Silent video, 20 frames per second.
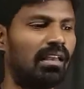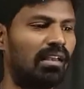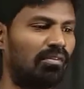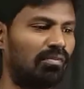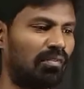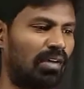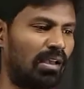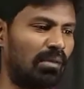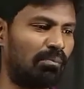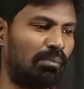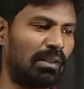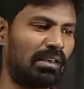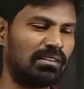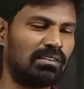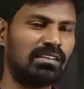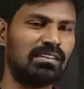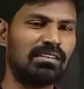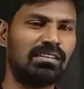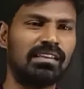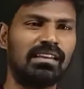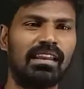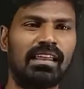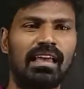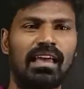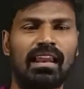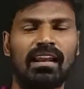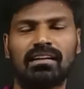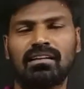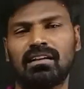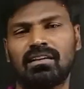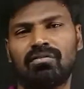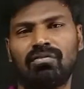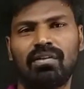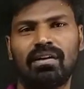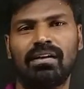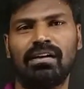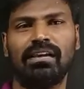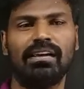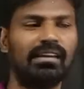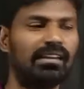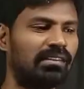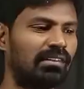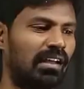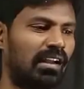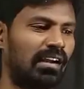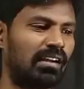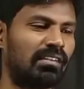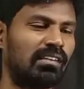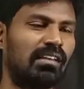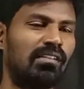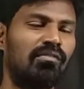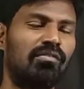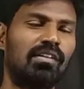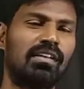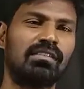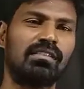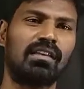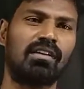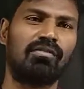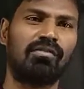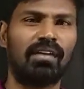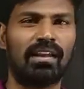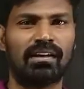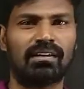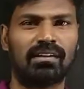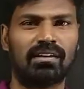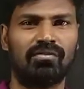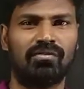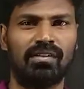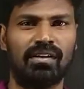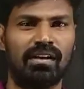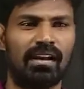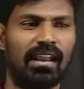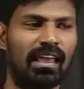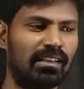If I place this in electric field, it is under the influence of electric field.